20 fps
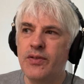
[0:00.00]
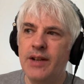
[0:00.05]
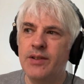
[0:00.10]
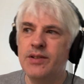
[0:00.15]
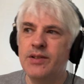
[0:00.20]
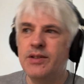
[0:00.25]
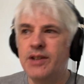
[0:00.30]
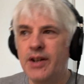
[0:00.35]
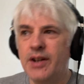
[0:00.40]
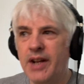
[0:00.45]

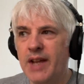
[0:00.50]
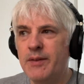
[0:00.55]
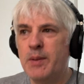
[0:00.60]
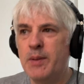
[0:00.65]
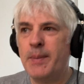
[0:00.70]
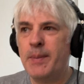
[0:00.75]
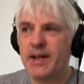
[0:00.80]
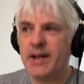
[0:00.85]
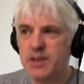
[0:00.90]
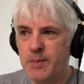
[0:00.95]
and give
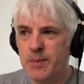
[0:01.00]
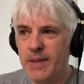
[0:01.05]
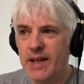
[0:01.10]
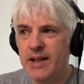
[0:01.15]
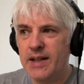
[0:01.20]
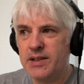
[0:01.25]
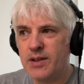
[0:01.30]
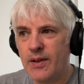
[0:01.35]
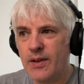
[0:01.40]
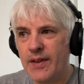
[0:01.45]
it back to
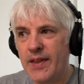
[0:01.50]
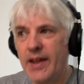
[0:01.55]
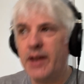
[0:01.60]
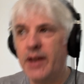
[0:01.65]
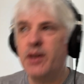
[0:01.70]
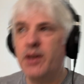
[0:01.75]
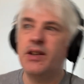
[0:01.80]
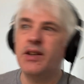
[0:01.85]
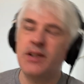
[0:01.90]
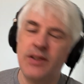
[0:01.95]
me, so that
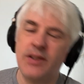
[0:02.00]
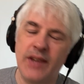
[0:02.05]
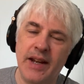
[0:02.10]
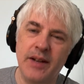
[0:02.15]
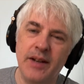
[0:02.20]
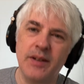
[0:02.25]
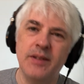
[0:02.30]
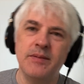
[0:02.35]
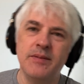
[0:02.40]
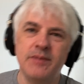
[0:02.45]
I could
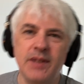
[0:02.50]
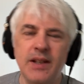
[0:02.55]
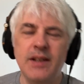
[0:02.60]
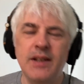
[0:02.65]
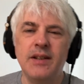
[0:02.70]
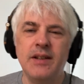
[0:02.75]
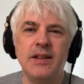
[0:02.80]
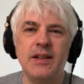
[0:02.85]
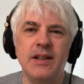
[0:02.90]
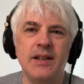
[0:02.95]
then
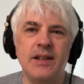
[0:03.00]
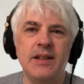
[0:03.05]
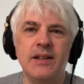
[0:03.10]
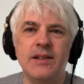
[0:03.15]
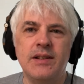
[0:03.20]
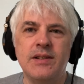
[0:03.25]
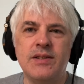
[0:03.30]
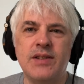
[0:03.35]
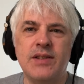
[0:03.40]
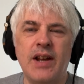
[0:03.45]

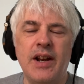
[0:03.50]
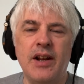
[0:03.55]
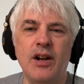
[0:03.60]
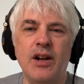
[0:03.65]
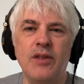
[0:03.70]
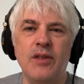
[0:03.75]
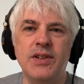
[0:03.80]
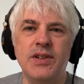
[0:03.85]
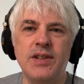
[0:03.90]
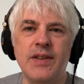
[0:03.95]
sign
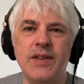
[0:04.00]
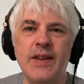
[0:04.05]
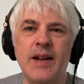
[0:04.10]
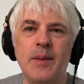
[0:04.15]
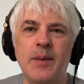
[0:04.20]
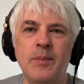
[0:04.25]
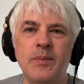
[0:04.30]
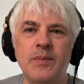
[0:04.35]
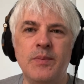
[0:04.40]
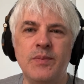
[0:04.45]
it over to
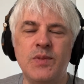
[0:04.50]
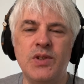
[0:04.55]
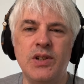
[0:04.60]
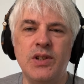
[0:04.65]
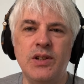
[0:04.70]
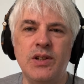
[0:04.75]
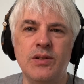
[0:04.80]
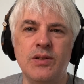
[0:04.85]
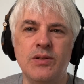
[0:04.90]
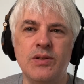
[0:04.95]
them
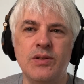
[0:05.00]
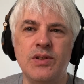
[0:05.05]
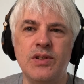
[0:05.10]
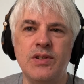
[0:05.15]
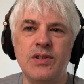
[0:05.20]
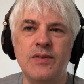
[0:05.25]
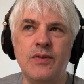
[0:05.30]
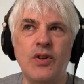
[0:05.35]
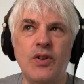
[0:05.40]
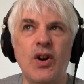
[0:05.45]
to
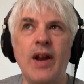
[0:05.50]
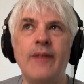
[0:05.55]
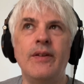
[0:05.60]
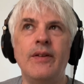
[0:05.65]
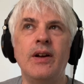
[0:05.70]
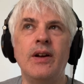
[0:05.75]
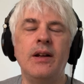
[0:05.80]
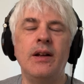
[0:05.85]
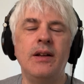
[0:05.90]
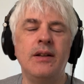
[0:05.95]
use
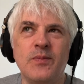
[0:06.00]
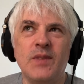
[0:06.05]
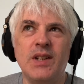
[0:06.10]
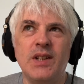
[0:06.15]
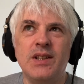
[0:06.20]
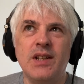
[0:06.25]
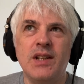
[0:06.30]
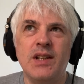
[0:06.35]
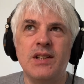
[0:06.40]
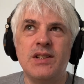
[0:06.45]
forever.
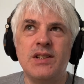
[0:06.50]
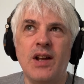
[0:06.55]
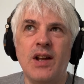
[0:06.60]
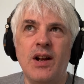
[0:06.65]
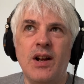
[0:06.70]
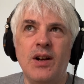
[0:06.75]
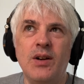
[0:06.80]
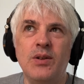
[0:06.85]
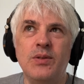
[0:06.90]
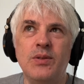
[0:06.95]

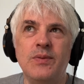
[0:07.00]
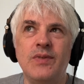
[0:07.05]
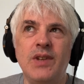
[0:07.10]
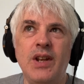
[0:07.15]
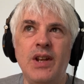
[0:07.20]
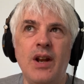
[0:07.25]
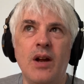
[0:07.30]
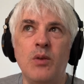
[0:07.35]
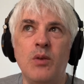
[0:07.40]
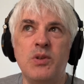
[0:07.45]
So
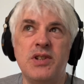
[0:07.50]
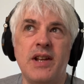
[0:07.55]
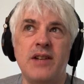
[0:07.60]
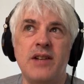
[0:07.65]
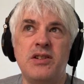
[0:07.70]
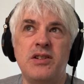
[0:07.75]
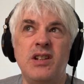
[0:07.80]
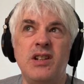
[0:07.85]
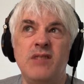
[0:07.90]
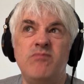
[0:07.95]
it was
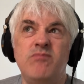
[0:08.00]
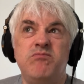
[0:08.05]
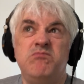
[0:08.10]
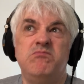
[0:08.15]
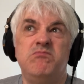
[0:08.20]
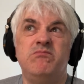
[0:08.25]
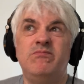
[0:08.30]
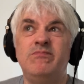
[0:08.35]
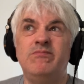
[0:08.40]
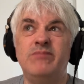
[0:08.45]
actually
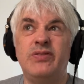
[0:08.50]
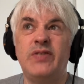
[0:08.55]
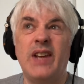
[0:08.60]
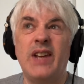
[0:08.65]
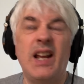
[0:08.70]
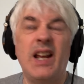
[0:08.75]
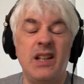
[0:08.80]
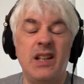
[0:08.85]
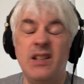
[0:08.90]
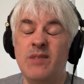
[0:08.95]

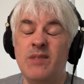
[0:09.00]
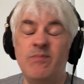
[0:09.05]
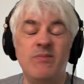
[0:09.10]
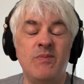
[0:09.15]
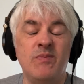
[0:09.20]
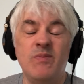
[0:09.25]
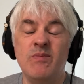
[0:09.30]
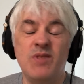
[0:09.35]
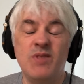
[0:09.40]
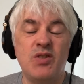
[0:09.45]
fairly
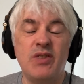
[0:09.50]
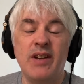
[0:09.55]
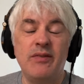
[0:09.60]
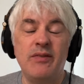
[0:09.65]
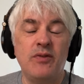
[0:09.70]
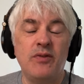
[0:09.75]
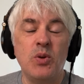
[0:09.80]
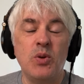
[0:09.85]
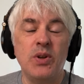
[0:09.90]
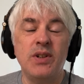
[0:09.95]

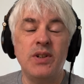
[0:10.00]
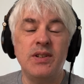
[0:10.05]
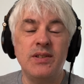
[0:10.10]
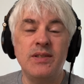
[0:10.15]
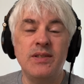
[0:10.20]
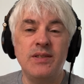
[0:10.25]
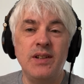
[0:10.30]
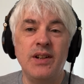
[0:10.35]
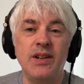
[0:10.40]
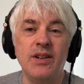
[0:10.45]
straightforward.
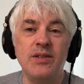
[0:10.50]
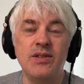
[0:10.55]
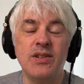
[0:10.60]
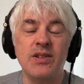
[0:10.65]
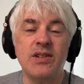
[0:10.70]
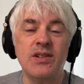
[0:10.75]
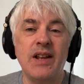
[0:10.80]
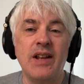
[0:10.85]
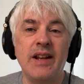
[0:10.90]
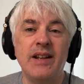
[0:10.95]

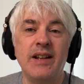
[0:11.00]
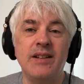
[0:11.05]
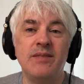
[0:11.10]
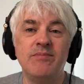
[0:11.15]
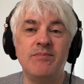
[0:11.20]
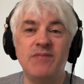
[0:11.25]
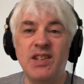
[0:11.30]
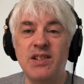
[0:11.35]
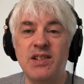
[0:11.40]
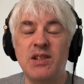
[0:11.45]
Just like,
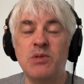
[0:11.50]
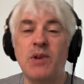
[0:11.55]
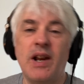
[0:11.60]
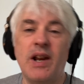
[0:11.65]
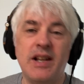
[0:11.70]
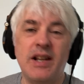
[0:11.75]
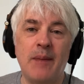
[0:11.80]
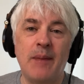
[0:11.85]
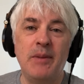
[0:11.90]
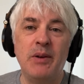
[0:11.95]
this is
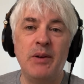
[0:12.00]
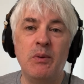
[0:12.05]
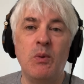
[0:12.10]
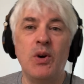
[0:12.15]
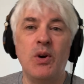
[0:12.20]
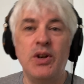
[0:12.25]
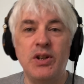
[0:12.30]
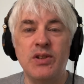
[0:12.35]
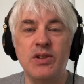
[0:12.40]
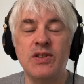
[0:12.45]
what's happening. We
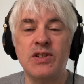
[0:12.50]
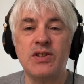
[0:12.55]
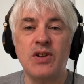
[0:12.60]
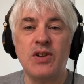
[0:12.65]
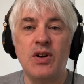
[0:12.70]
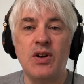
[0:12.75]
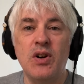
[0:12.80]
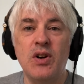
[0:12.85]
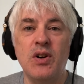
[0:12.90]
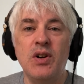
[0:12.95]
want to use the
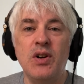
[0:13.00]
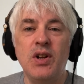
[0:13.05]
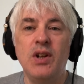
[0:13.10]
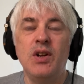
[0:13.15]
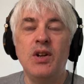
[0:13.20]
song.